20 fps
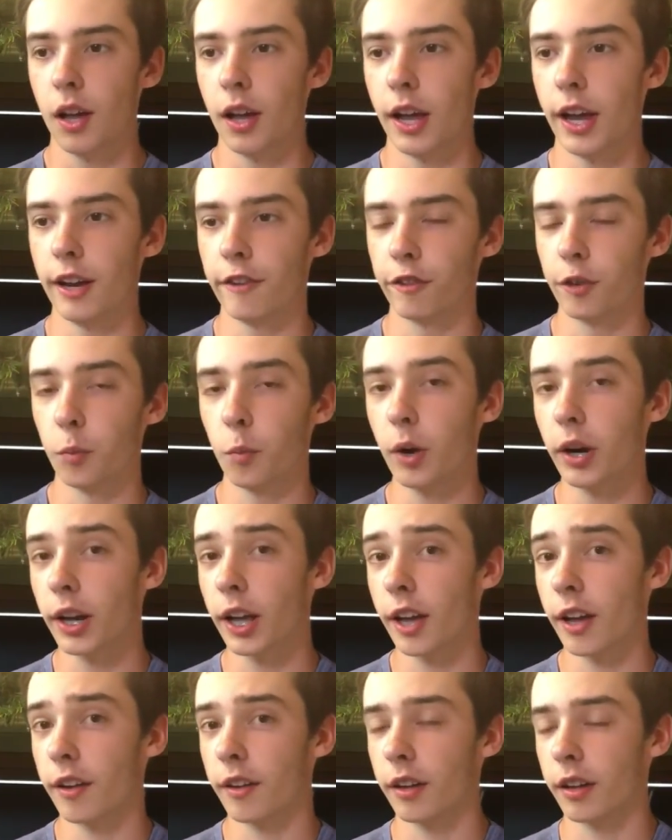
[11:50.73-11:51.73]
And from what
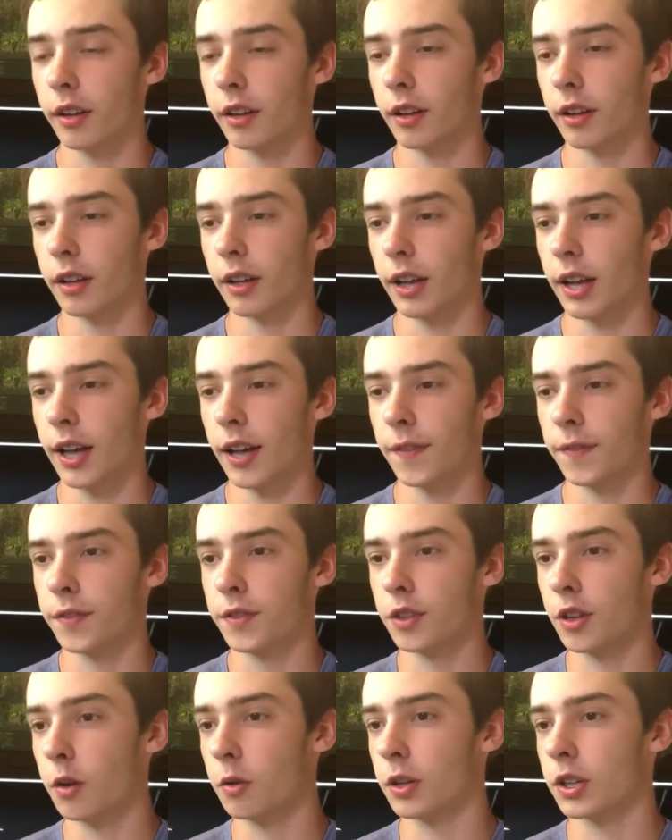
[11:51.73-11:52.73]
I have
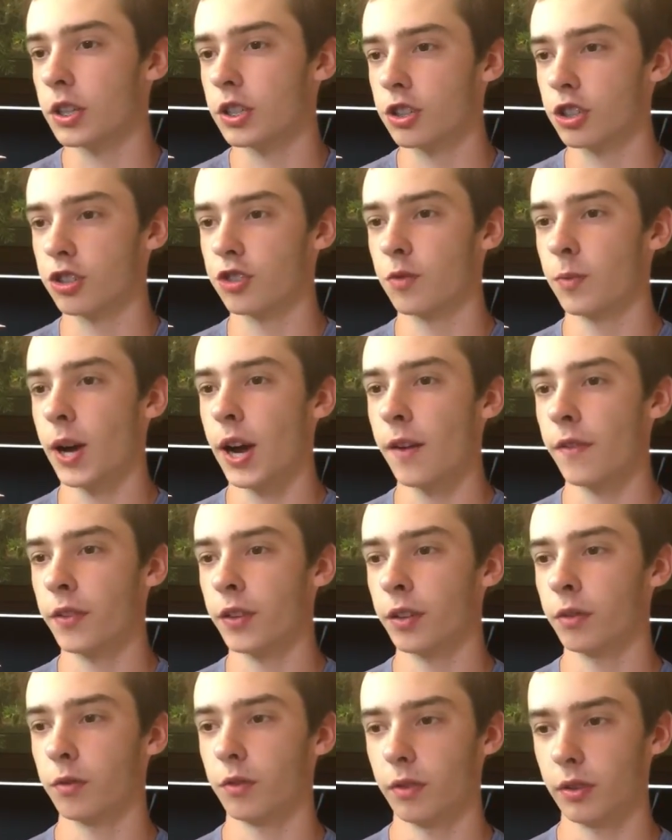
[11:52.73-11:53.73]
noticed, just from having
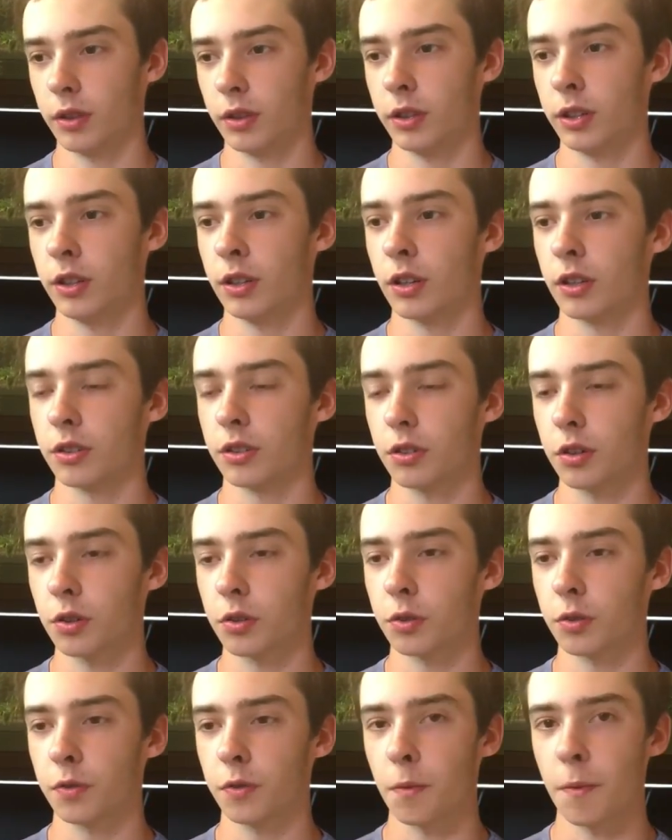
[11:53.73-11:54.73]
the, the uh,
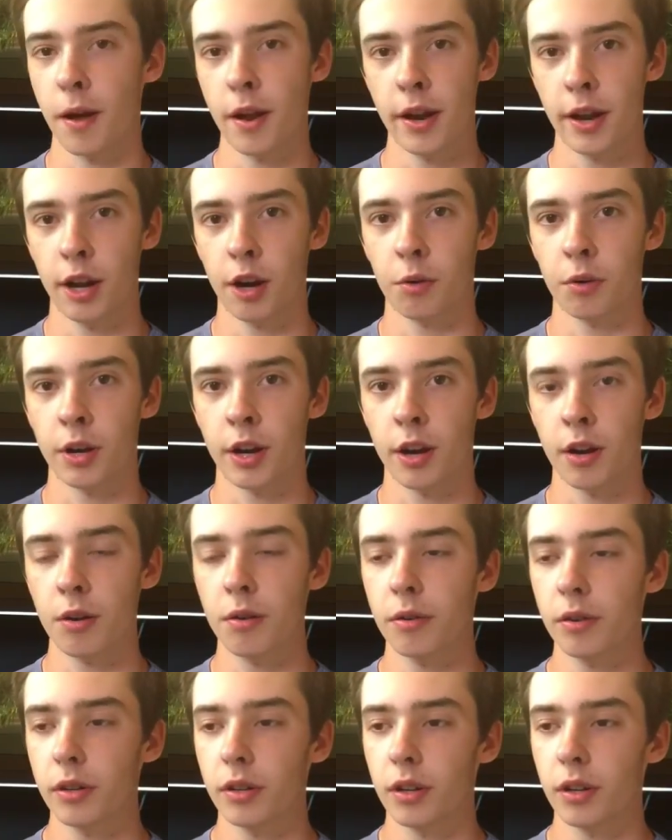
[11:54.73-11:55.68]
turtle for about an hour now,